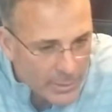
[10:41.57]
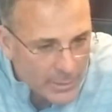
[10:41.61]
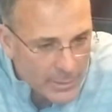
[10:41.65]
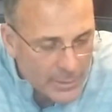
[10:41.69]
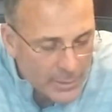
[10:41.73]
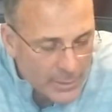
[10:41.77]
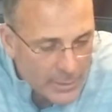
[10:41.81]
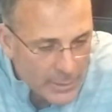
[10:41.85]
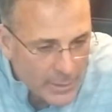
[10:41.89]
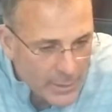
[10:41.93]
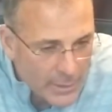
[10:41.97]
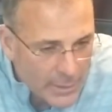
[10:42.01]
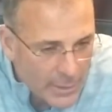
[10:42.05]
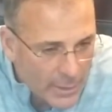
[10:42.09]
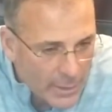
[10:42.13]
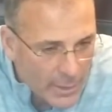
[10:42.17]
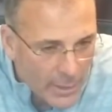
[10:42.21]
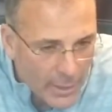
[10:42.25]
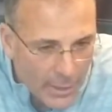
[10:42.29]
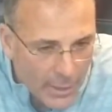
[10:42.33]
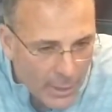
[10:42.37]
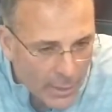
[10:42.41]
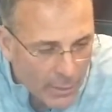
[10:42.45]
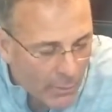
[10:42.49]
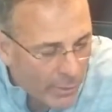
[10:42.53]

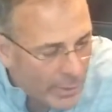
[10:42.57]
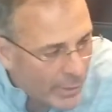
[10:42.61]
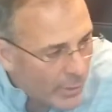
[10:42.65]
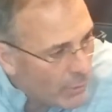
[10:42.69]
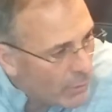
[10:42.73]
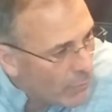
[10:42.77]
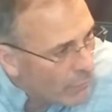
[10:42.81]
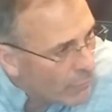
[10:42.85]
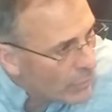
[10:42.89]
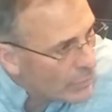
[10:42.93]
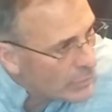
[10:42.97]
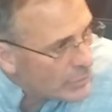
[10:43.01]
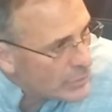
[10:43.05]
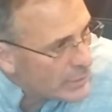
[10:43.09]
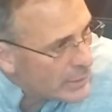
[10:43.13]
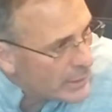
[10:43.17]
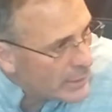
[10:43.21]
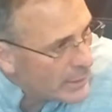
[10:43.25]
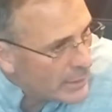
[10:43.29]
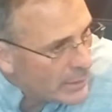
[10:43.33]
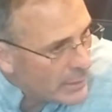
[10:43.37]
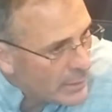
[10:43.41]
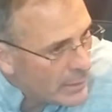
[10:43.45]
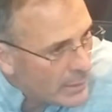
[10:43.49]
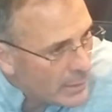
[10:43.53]
a great
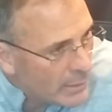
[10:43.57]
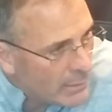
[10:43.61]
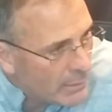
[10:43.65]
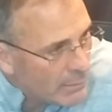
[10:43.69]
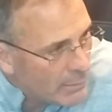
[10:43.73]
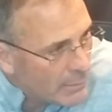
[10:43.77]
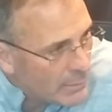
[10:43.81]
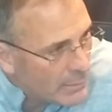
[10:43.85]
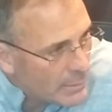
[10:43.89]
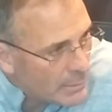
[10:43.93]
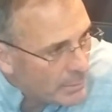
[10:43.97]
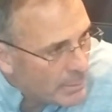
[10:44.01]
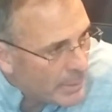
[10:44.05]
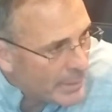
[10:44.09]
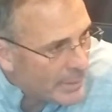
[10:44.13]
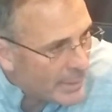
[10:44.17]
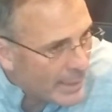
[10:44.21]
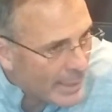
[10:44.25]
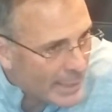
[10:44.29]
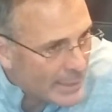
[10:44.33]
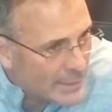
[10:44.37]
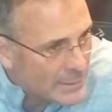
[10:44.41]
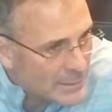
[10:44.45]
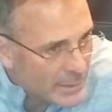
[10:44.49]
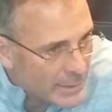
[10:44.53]
university. And, you know, the
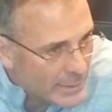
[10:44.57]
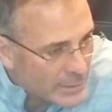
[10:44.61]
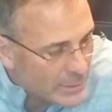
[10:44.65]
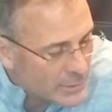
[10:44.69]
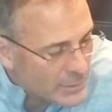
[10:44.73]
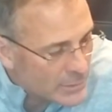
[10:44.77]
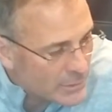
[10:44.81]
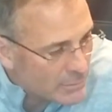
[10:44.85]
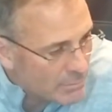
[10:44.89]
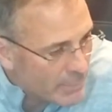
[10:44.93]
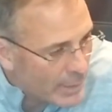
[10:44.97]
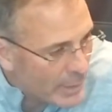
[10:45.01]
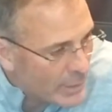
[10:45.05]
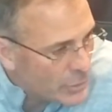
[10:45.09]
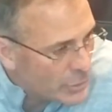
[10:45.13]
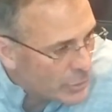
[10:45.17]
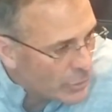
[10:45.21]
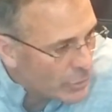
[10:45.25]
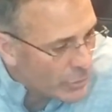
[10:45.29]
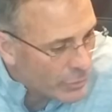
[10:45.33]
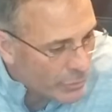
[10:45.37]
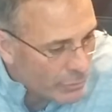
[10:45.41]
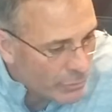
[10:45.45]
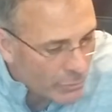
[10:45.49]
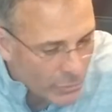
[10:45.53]
big thing I'd say is just make
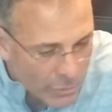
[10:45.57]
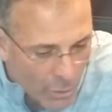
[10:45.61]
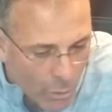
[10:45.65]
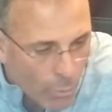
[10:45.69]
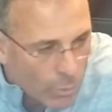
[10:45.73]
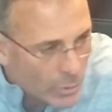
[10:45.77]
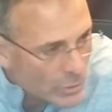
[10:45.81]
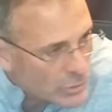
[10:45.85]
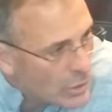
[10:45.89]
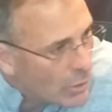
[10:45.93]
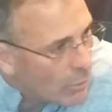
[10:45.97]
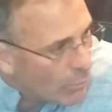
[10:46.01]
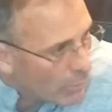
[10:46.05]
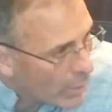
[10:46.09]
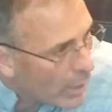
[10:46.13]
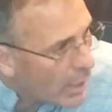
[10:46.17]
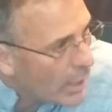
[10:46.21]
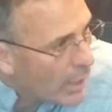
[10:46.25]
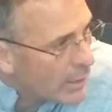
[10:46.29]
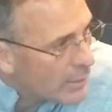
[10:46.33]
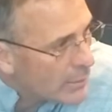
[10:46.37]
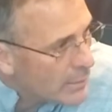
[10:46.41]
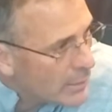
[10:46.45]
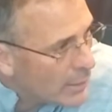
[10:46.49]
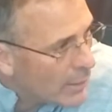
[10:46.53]
sure you know what's
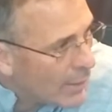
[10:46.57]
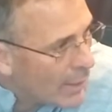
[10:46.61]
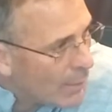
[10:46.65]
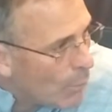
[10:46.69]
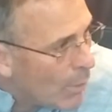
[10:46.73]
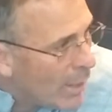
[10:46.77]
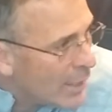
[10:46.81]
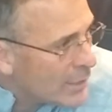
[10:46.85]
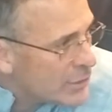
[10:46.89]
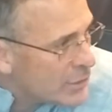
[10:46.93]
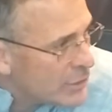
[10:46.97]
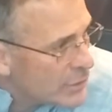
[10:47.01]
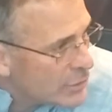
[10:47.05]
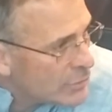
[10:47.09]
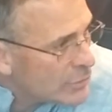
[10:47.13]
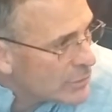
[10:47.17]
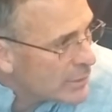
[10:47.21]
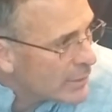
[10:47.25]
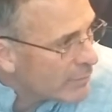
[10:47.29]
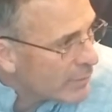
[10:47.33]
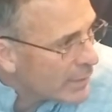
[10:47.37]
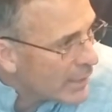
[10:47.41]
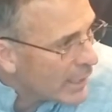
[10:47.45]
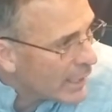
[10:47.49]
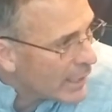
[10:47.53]
going on. You know, I watch the
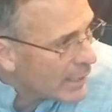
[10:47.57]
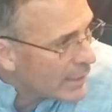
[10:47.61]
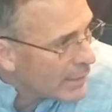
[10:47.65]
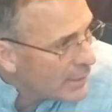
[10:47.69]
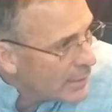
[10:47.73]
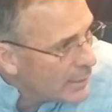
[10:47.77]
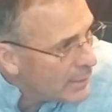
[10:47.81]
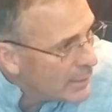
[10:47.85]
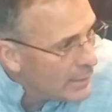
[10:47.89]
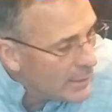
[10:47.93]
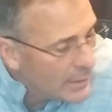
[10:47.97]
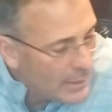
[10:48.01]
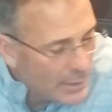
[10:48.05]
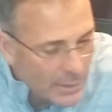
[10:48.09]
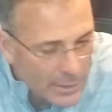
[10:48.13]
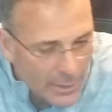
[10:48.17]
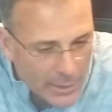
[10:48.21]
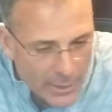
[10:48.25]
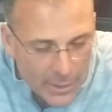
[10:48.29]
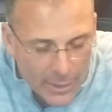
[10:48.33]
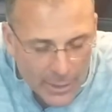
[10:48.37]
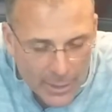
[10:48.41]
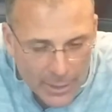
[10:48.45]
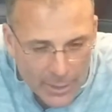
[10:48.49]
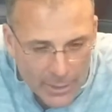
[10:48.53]
news
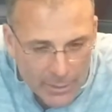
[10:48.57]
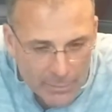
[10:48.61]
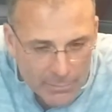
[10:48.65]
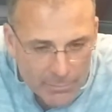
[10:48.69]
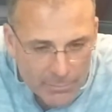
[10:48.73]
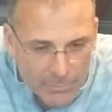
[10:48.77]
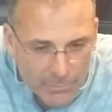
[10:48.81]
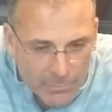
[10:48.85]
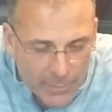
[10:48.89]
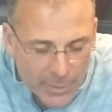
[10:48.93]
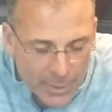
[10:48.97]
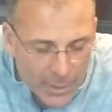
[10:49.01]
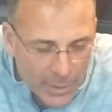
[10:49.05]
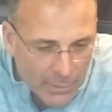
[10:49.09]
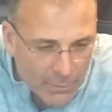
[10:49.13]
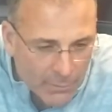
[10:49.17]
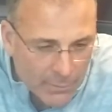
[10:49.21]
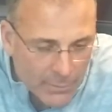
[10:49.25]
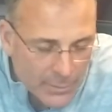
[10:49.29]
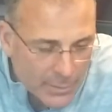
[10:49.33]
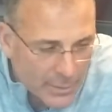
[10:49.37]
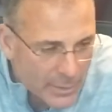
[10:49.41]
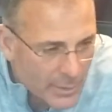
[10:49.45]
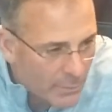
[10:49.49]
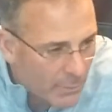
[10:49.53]
every night. You know,
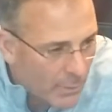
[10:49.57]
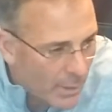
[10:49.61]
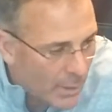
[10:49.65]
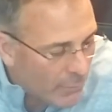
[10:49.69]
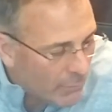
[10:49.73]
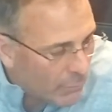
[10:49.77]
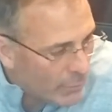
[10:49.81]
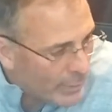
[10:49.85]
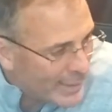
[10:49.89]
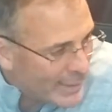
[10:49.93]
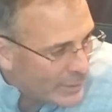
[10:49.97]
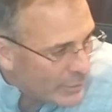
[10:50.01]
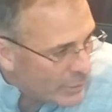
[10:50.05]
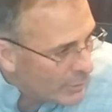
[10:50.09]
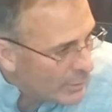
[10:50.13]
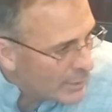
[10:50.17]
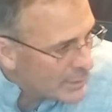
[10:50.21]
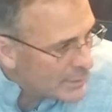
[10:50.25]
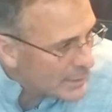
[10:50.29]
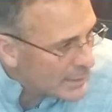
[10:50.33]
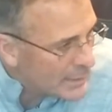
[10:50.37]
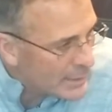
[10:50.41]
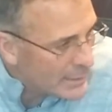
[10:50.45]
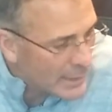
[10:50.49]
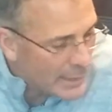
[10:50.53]
I read the
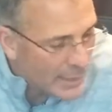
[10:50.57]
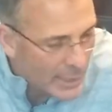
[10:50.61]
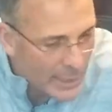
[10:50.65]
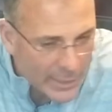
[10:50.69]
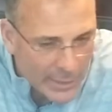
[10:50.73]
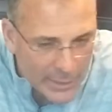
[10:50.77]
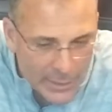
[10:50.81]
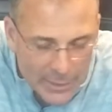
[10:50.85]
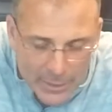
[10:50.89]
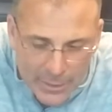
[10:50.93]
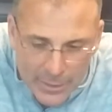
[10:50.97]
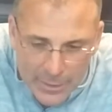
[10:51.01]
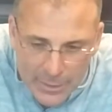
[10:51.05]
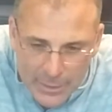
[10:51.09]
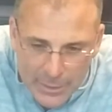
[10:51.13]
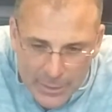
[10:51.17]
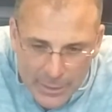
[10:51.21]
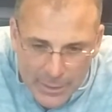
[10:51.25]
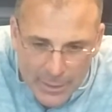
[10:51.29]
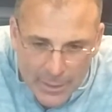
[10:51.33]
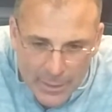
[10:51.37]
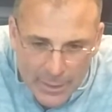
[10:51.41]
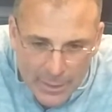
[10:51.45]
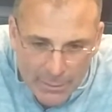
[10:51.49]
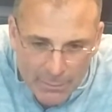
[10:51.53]
USA Today
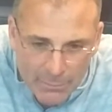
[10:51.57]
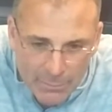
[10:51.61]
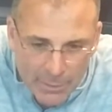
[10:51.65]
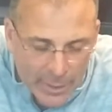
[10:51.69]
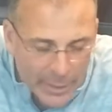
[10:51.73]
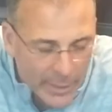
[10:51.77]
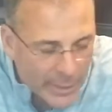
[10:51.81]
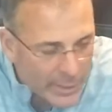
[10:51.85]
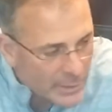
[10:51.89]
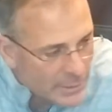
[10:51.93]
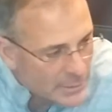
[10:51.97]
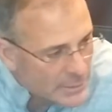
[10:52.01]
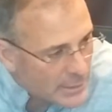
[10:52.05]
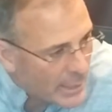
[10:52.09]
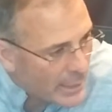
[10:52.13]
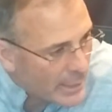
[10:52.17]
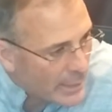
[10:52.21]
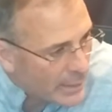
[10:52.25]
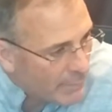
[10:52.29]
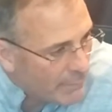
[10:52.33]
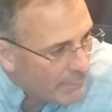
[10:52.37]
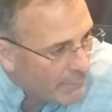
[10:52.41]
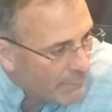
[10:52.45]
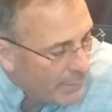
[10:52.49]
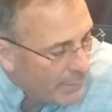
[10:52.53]
when I get a second.